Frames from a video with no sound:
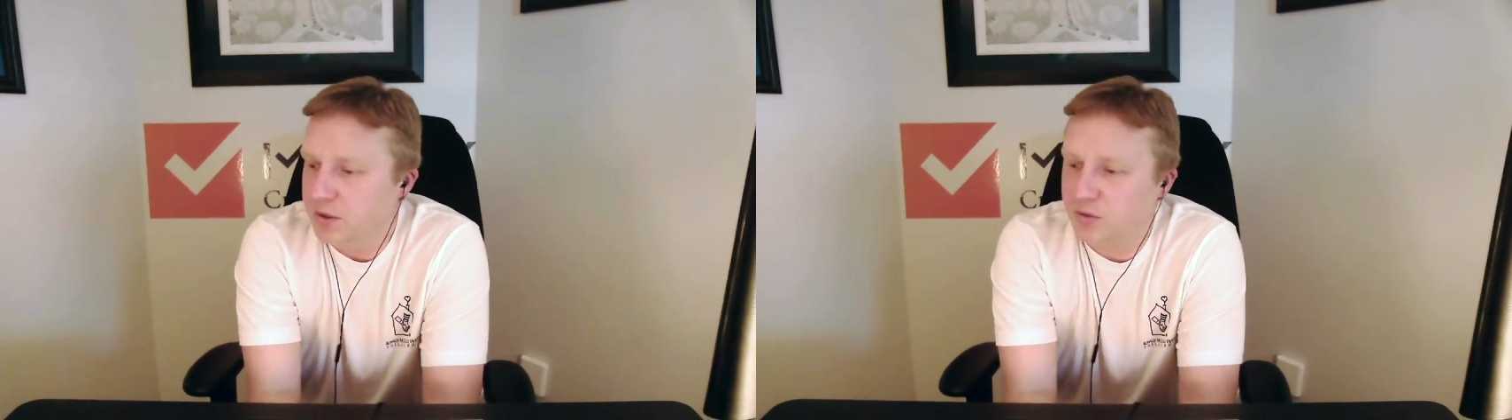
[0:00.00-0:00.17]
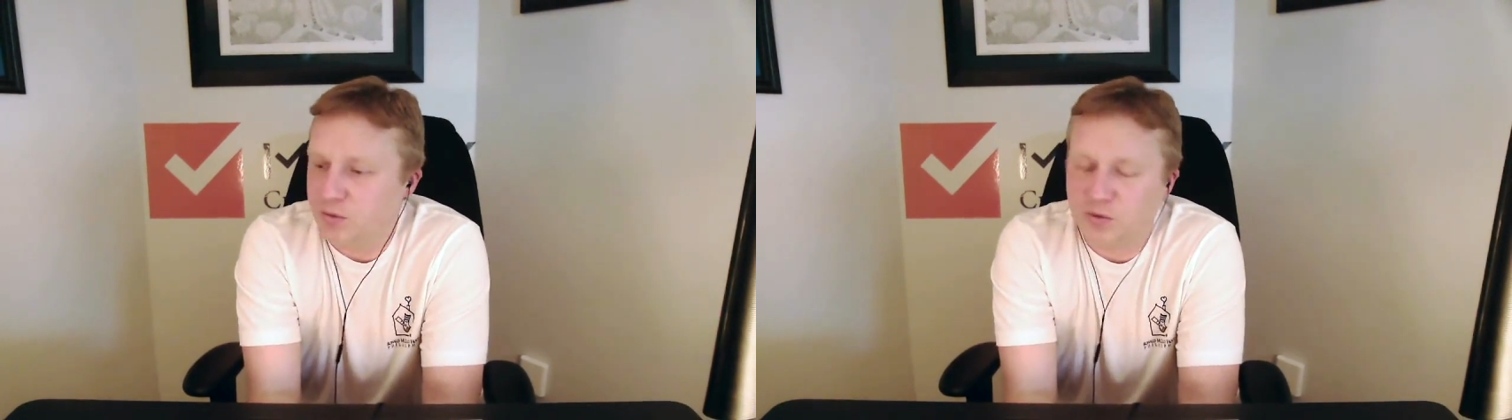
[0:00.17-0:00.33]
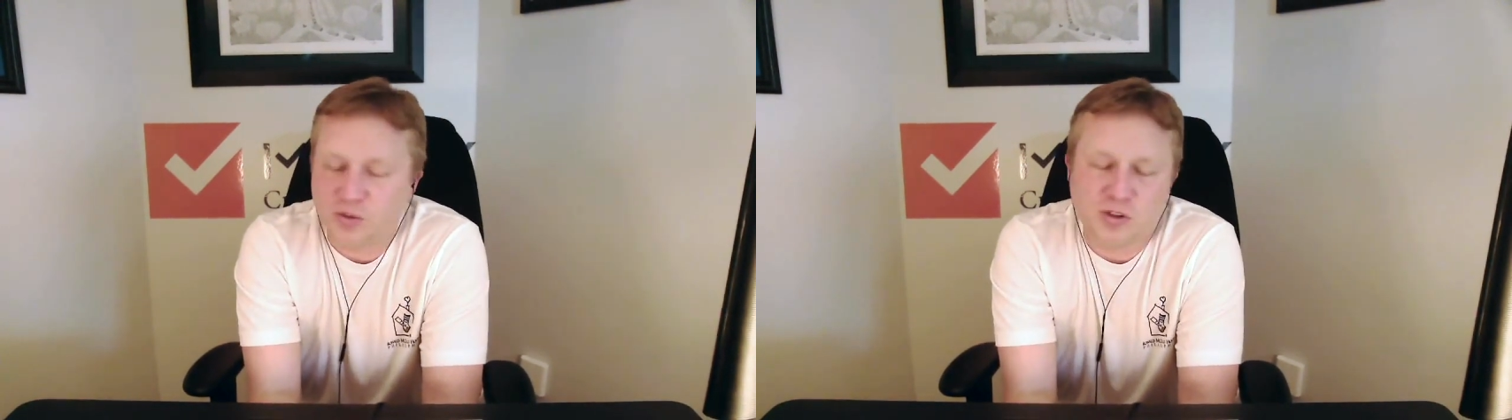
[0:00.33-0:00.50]

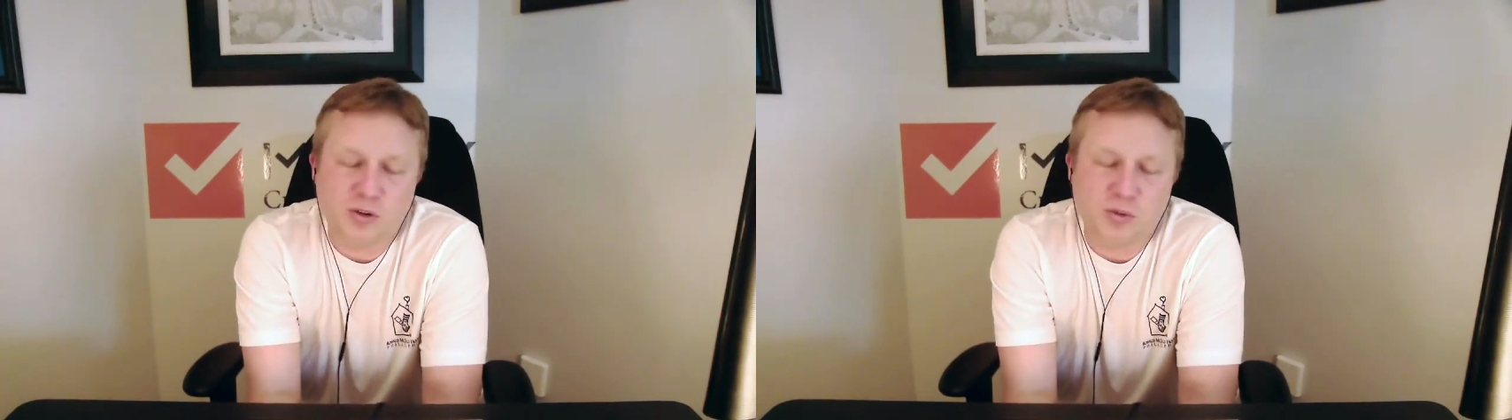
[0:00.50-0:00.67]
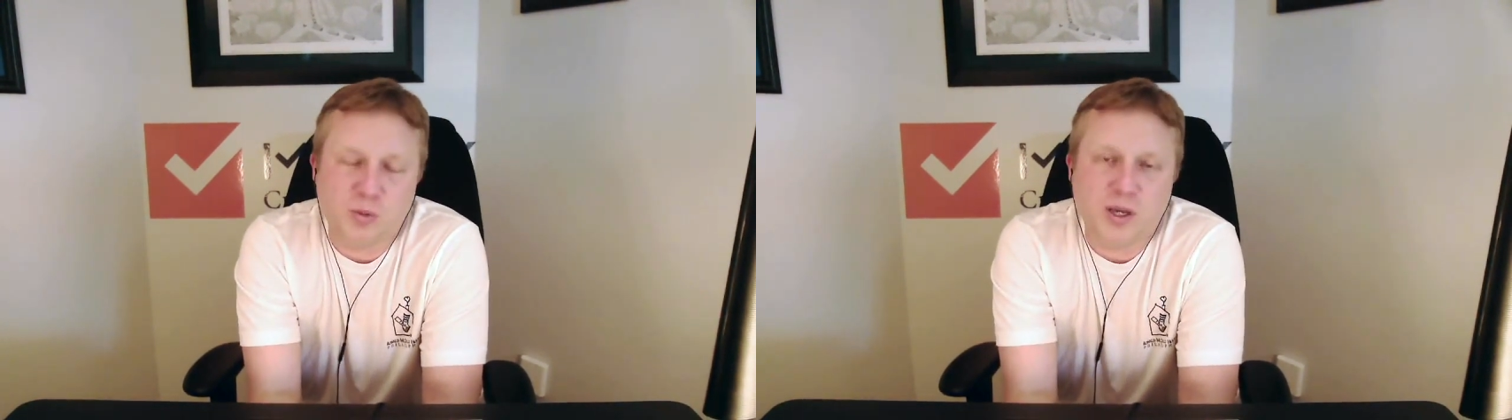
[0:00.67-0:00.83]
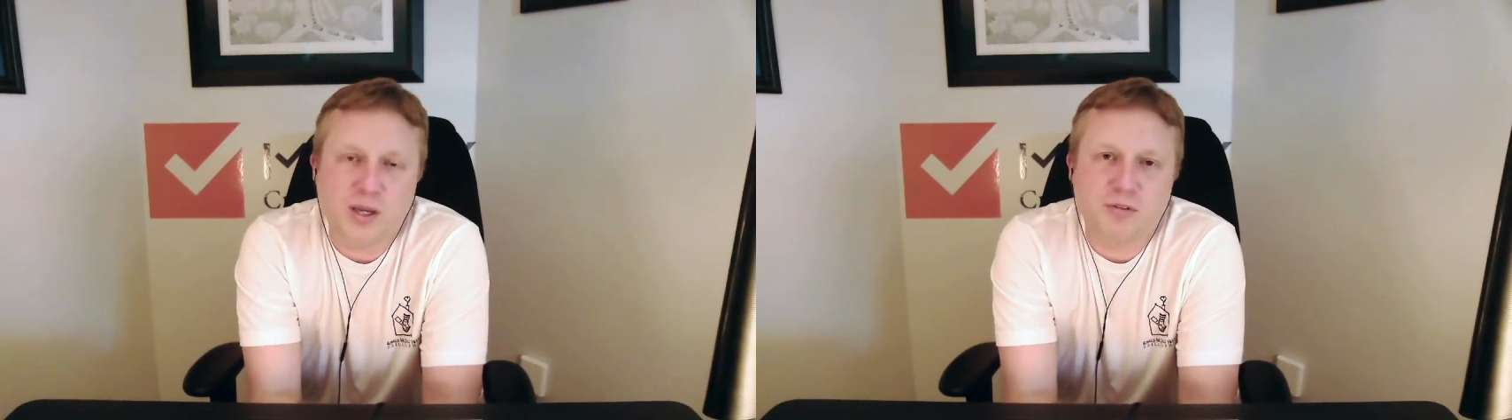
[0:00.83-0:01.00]
this was a
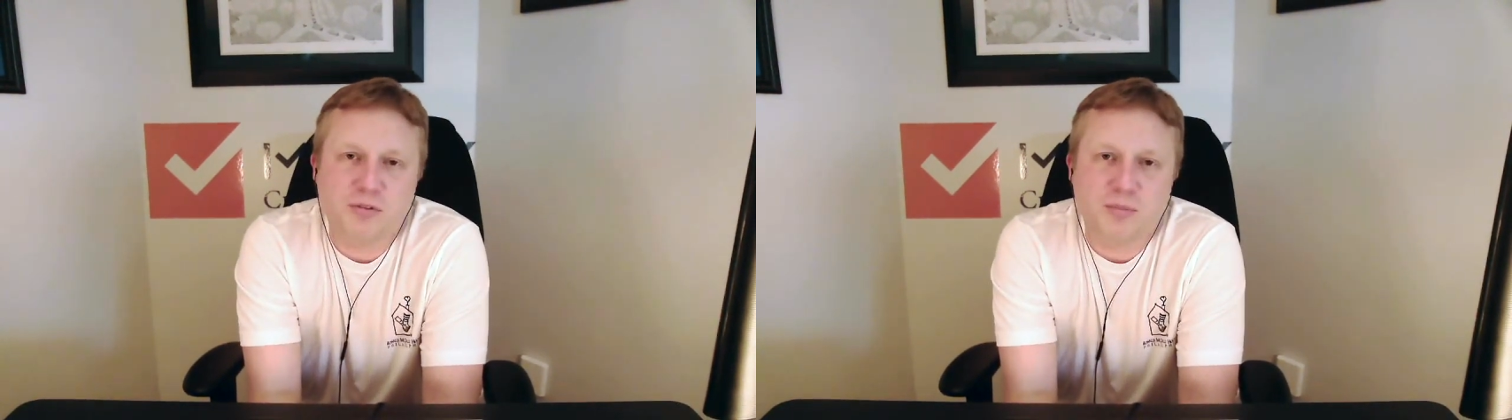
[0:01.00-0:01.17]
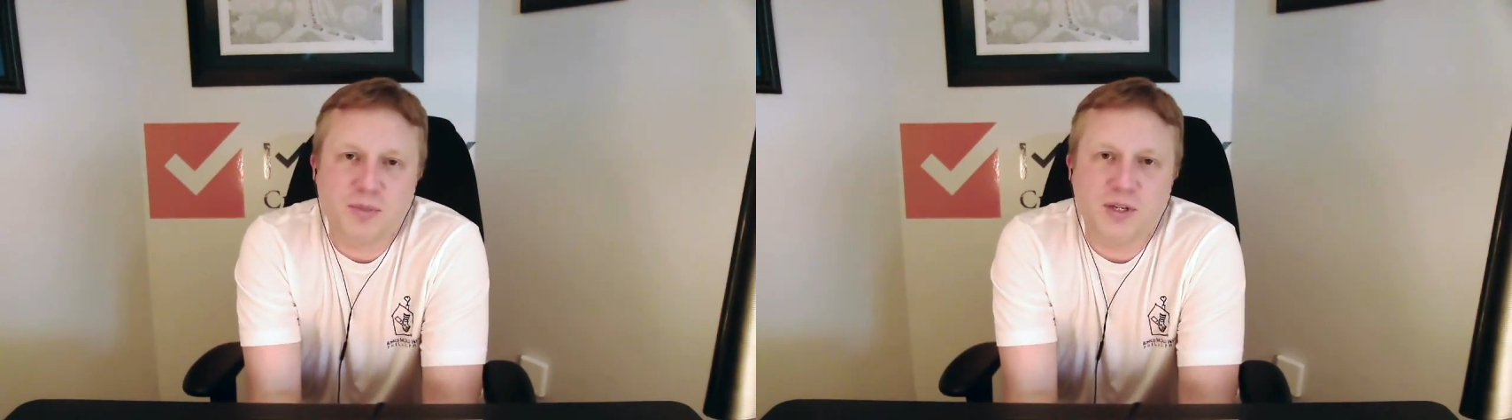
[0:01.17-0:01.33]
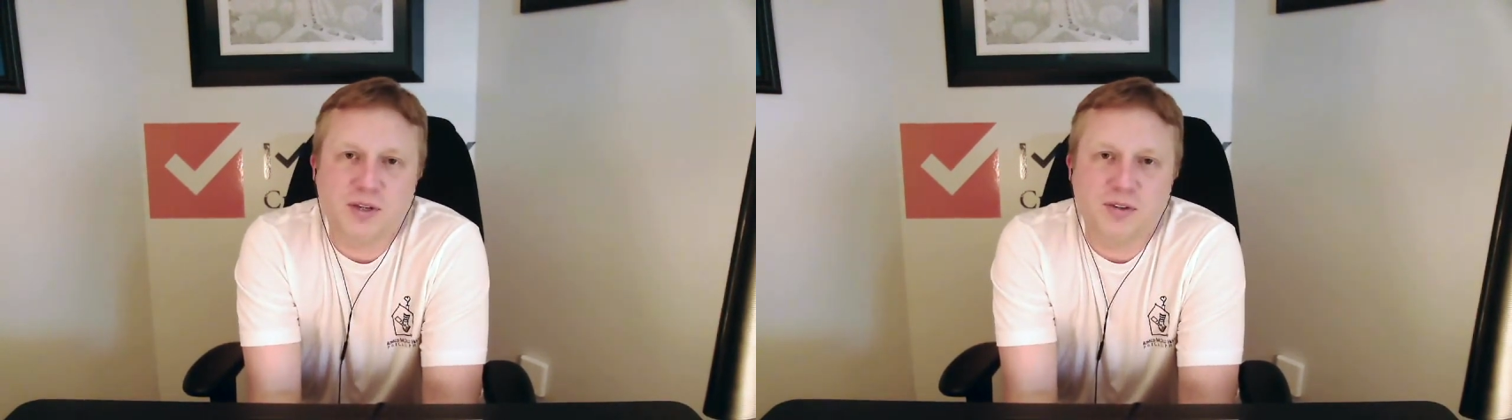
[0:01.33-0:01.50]
good way for
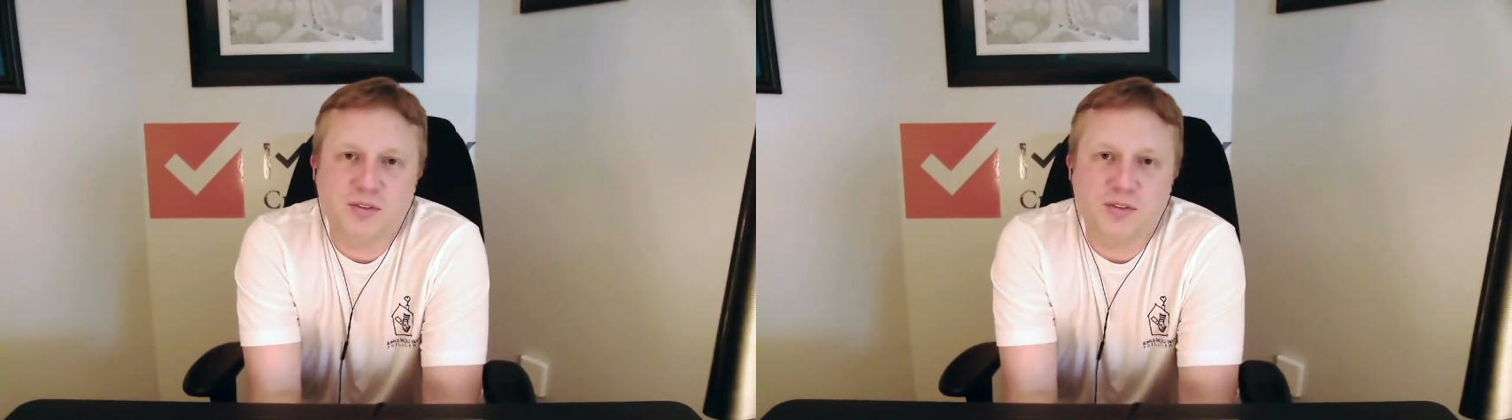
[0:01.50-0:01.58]
me